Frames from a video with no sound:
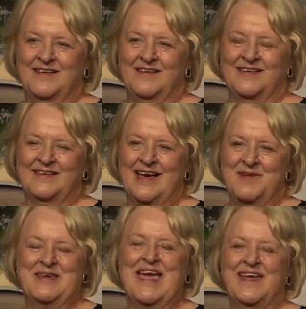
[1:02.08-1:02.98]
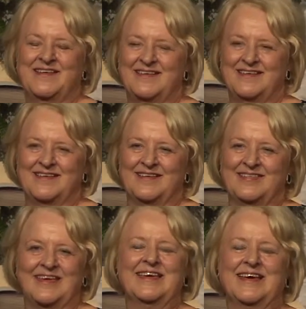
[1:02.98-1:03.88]
I began
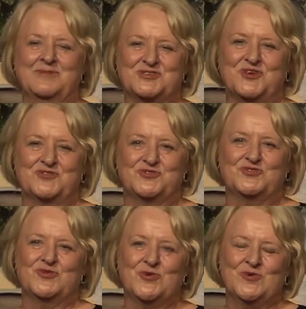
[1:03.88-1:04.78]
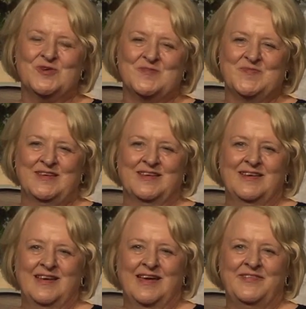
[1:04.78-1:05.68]
thinking I was going to do law,
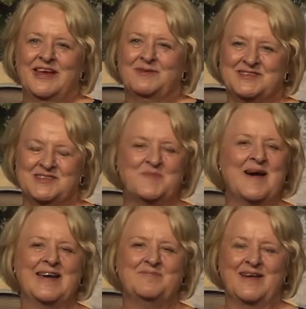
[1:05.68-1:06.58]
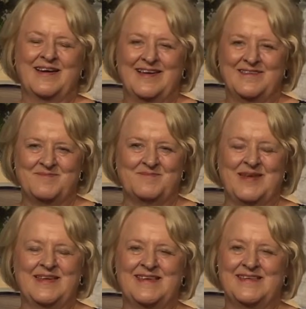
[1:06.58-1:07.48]
and then I was inspired by
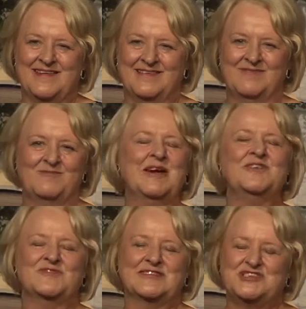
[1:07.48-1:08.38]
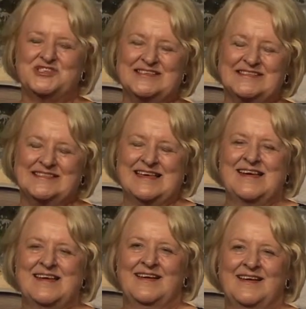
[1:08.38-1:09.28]
many wonderful teachers
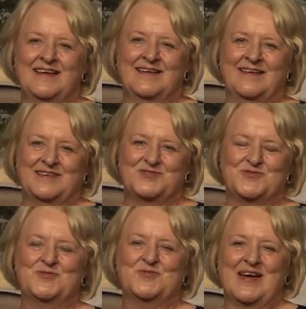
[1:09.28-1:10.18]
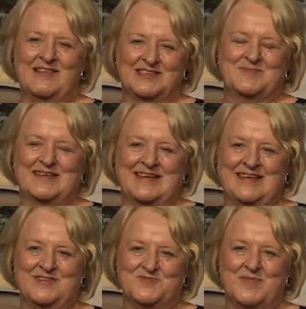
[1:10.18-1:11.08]
to
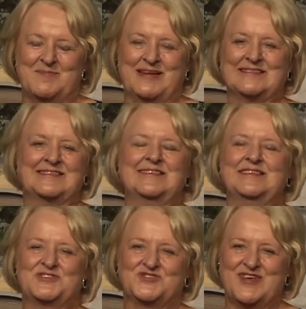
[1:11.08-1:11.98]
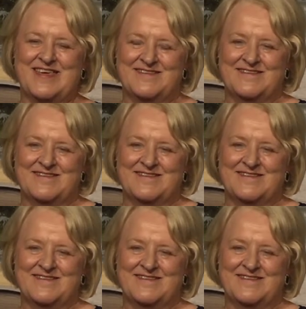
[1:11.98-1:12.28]
ultimately do my master's in history.